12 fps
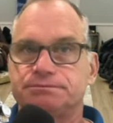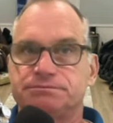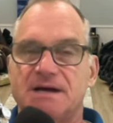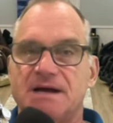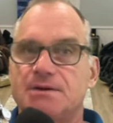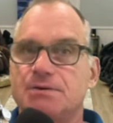
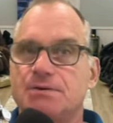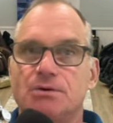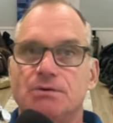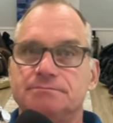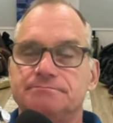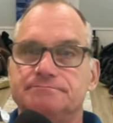I don't
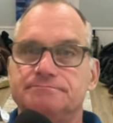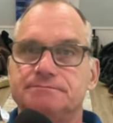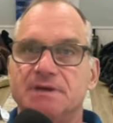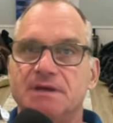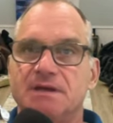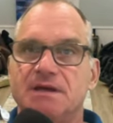know,
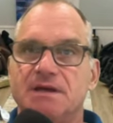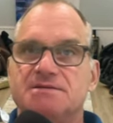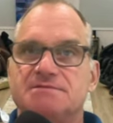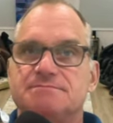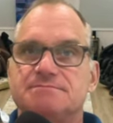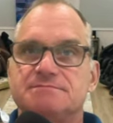
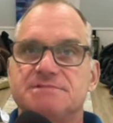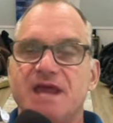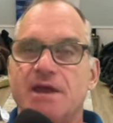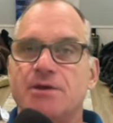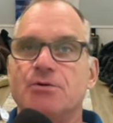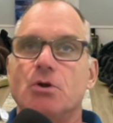
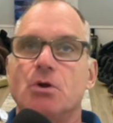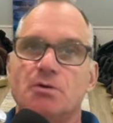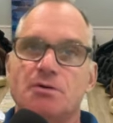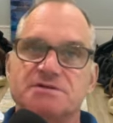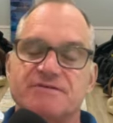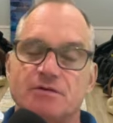ten
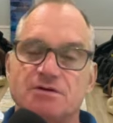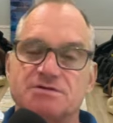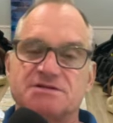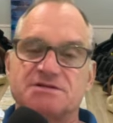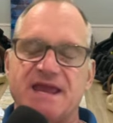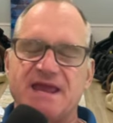rollers
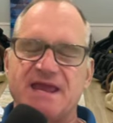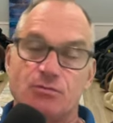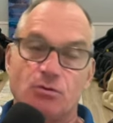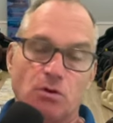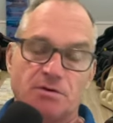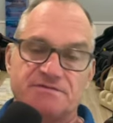versus eight
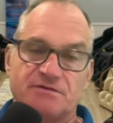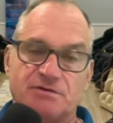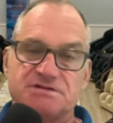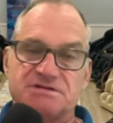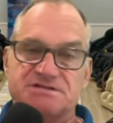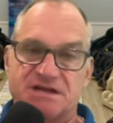rollers
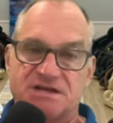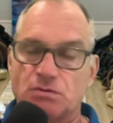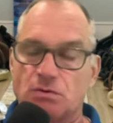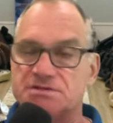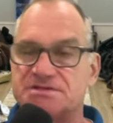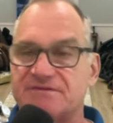versus six
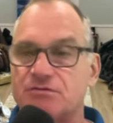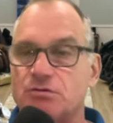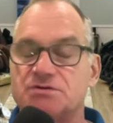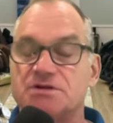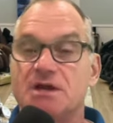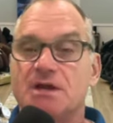rollers, seven rollers.